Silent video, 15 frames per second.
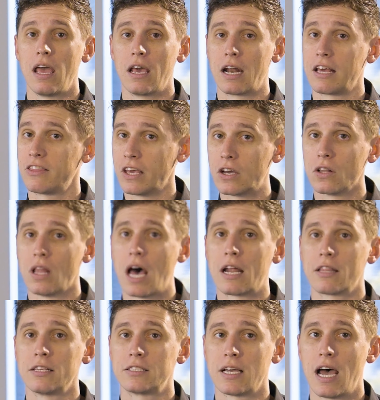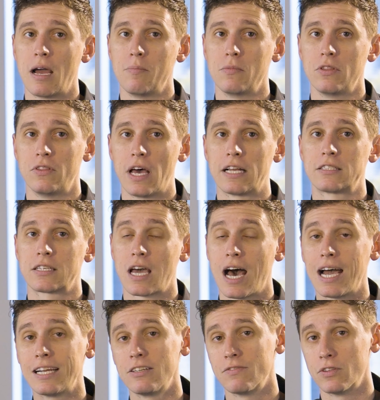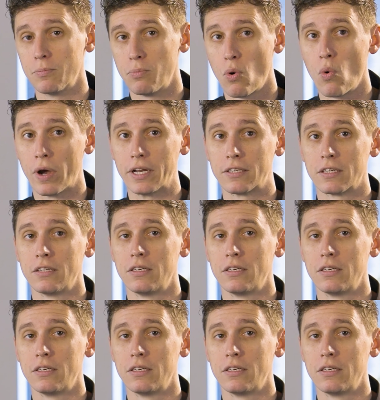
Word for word: And I think a lot of the time, that's kind of the point.